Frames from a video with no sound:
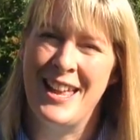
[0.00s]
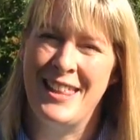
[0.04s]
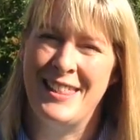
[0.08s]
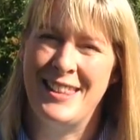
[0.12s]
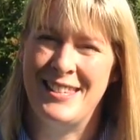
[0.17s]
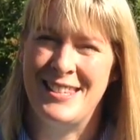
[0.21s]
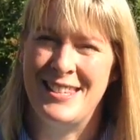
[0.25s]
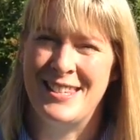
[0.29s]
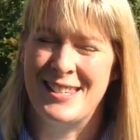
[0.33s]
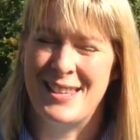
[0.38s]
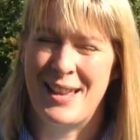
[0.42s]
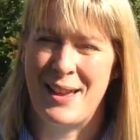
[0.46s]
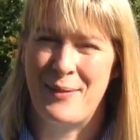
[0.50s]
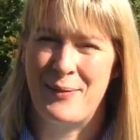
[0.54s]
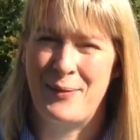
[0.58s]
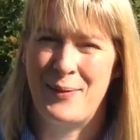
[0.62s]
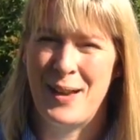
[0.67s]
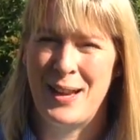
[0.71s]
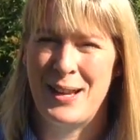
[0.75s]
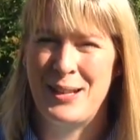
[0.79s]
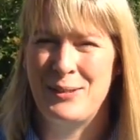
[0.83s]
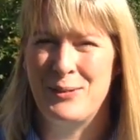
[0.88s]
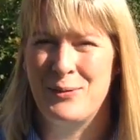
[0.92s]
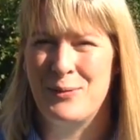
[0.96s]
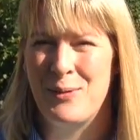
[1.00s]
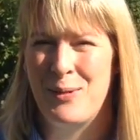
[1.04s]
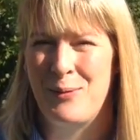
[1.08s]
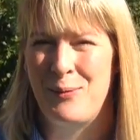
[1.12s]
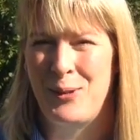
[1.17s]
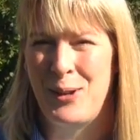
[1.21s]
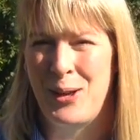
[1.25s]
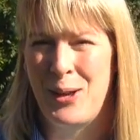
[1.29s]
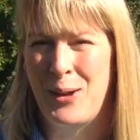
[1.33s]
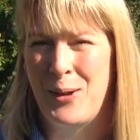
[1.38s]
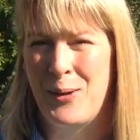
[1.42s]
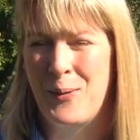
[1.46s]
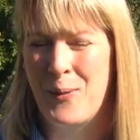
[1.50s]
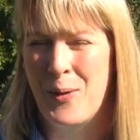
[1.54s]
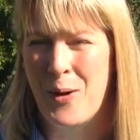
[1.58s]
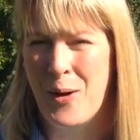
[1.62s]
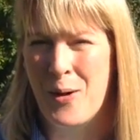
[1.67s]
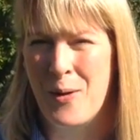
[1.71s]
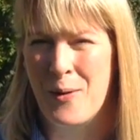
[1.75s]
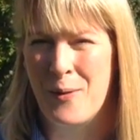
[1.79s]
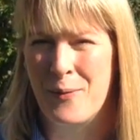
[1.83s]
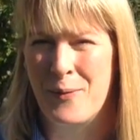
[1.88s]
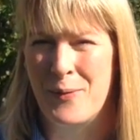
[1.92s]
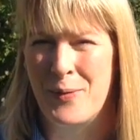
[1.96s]
This is our final review
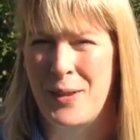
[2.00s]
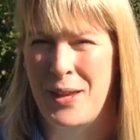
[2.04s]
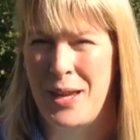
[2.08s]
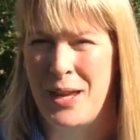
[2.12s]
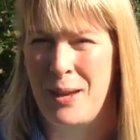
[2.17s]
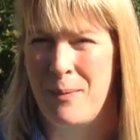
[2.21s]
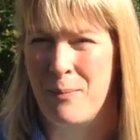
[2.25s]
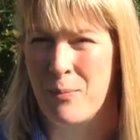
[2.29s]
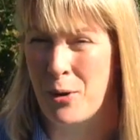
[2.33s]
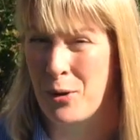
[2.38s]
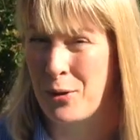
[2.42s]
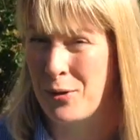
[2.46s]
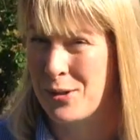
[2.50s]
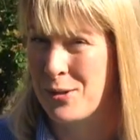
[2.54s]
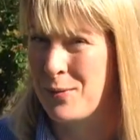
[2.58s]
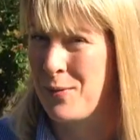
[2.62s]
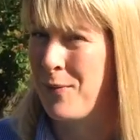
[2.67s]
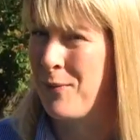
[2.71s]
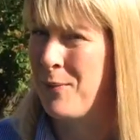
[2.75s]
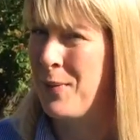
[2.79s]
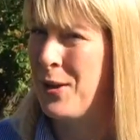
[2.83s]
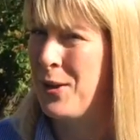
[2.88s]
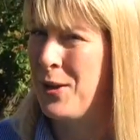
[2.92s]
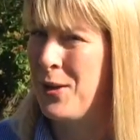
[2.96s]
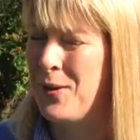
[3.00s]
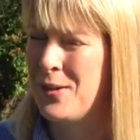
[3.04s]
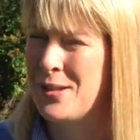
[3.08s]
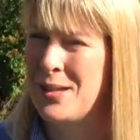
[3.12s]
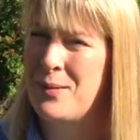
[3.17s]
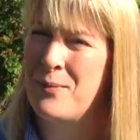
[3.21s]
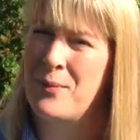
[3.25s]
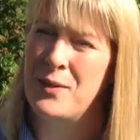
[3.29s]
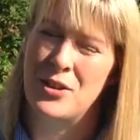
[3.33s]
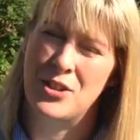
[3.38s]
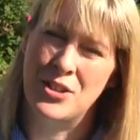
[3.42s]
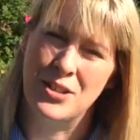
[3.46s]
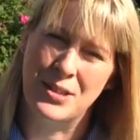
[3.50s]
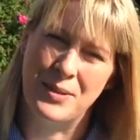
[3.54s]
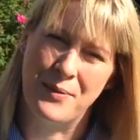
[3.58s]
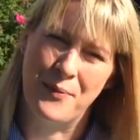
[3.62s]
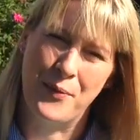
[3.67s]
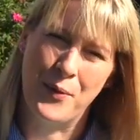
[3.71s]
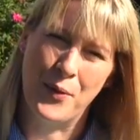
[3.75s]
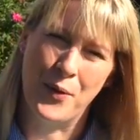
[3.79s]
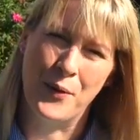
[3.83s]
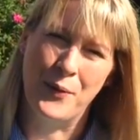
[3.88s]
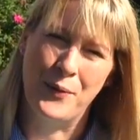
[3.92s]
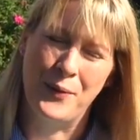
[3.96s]
of the products we've been using, which is the
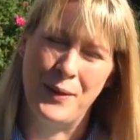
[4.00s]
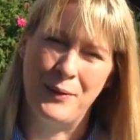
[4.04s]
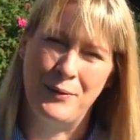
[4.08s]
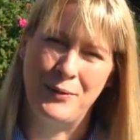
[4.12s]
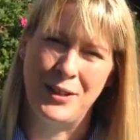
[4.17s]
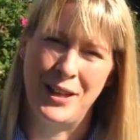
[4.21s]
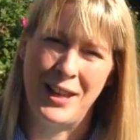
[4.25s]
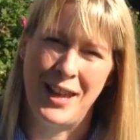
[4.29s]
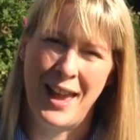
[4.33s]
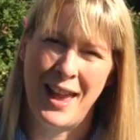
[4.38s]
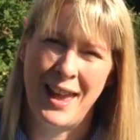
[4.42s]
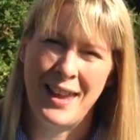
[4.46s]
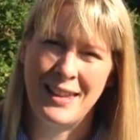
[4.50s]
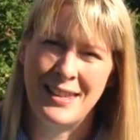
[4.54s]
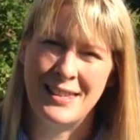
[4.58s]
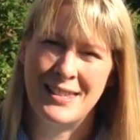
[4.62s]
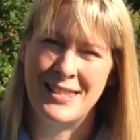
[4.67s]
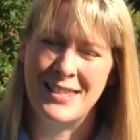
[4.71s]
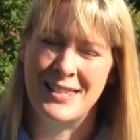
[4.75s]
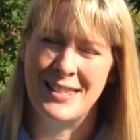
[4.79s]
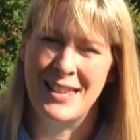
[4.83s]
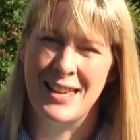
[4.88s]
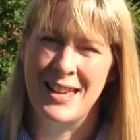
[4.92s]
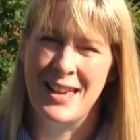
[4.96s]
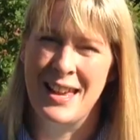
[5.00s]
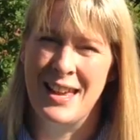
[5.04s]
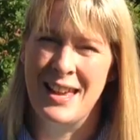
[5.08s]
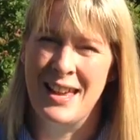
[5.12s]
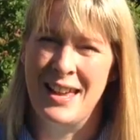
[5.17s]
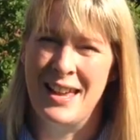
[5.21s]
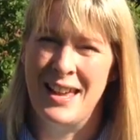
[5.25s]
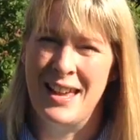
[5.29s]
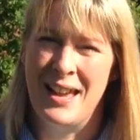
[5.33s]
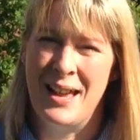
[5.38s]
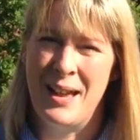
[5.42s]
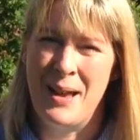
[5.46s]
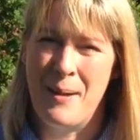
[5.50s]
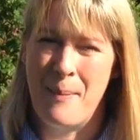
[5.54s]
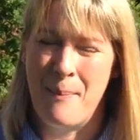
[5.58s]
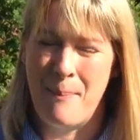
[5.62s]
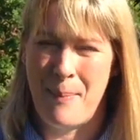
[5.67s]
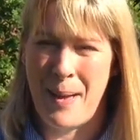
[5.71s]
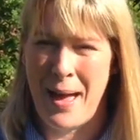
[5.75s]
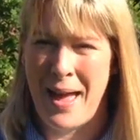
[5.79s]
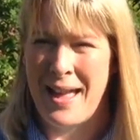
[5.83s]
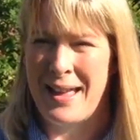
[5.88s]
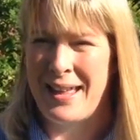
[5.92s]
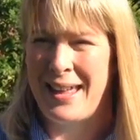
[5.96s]
450X.
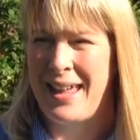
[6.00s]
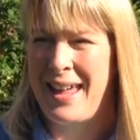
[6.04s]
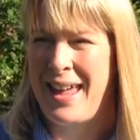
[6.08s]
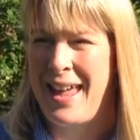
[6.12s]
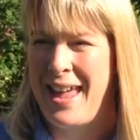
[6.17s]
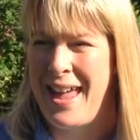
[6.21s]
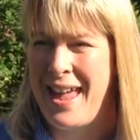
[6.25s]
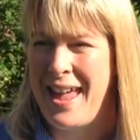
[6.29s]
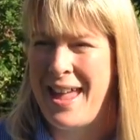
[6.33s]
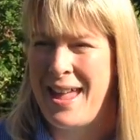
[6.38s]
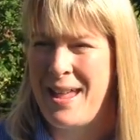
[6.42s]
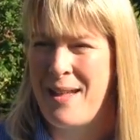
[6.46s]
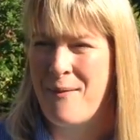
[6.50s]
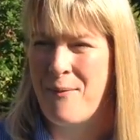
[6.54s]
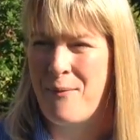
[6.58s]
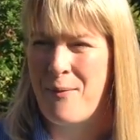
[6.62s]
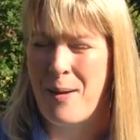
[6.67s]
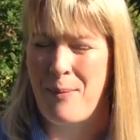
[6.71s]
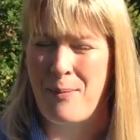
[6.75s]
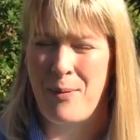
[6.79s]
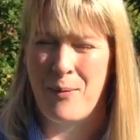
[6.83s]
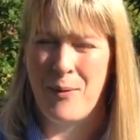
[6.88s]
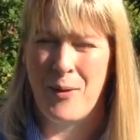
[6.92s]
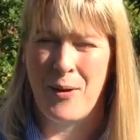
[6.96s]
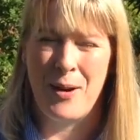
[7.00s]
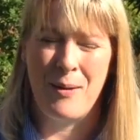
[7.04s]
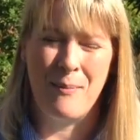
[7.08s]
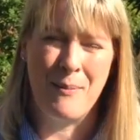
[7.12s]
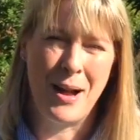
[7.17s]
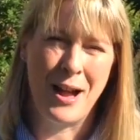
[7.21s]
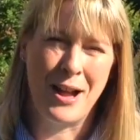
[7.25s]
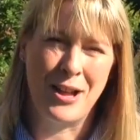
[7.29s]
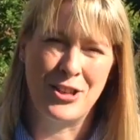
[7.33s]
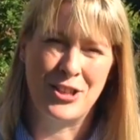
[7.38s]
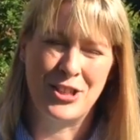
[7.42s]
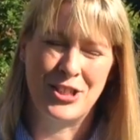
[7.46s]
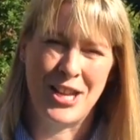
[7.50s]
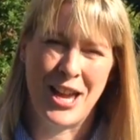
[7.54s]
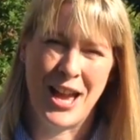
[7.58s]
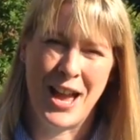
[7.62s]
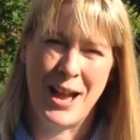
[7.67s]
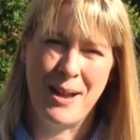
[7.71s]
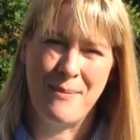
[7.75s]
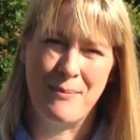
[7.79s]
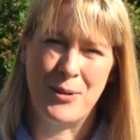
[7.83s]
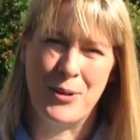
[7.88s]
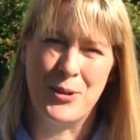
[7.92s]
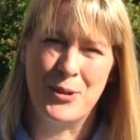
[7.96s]
Back in February-March
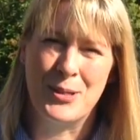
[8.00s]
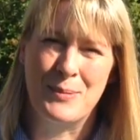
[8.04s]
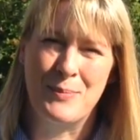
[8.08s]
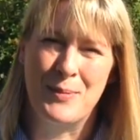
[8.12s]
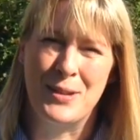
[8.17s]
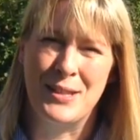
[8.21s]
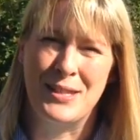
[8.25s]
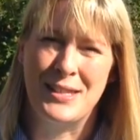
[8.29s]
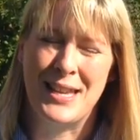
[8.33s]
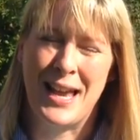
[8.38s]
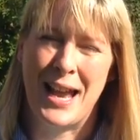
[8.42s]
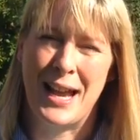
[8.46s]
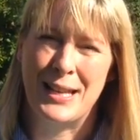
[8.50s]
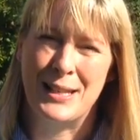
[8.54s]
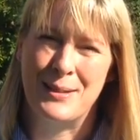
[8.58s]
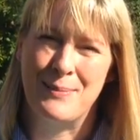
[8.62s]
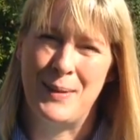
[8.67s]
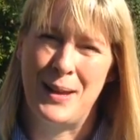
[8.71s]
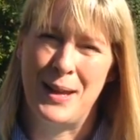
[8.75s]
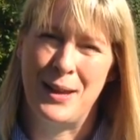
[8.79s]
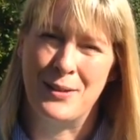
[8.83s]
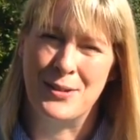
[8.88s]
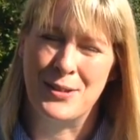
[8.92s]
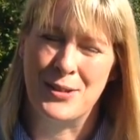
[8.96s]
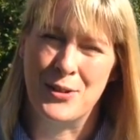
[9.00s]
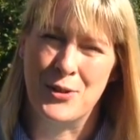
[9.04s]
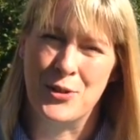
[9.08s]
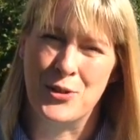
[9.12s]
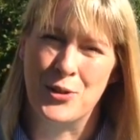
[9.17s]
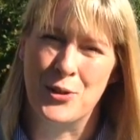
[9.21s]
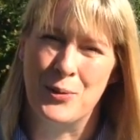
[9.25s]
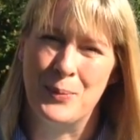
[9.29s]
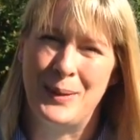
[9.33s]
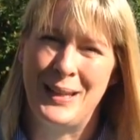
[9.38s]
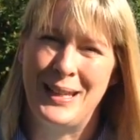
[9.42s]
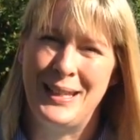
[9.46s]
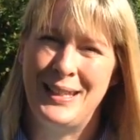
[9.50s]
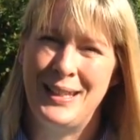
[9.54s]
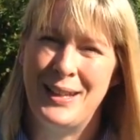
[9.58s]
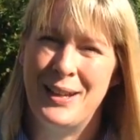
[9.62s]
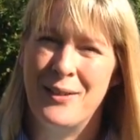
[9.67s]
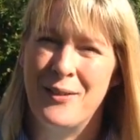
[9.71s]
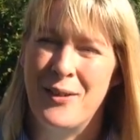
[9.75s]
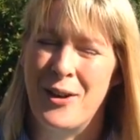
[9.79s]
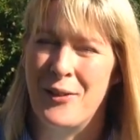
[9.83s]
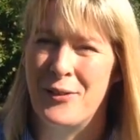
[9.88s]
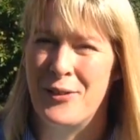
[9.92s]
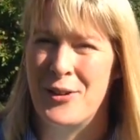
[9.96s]
time, my husband tagged me on social
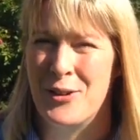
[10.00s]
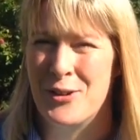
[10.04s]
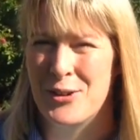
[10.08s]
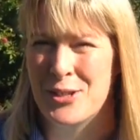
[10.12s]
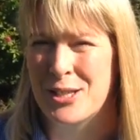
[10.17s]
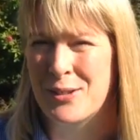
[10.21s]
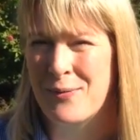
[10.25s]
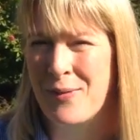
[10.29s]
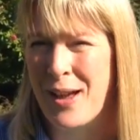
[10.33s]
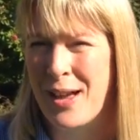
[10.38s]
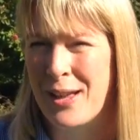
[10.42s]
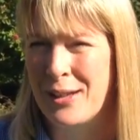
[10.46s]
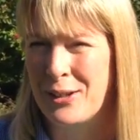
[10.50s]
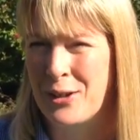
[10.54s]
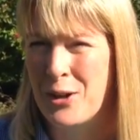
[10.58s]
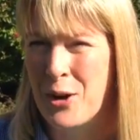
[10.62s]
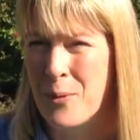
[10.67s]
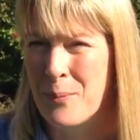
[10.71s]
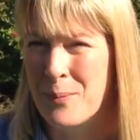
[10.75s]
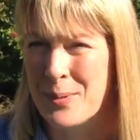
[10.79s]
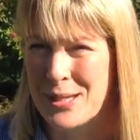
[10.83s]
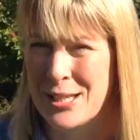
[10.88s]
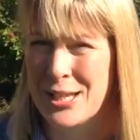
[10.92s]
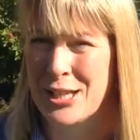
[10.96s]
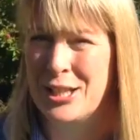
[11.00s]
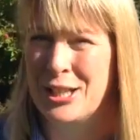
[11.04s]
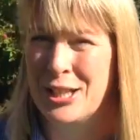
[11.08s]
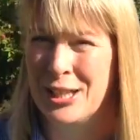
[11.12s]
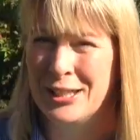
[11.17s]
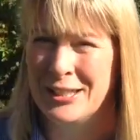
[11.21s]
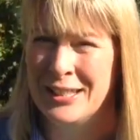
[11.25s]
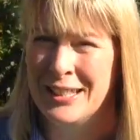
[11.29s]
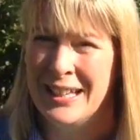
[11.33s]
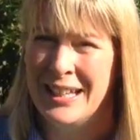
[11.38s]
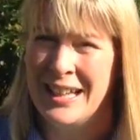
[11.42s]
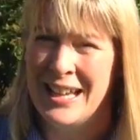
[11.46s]
media on the Husqvarna competition.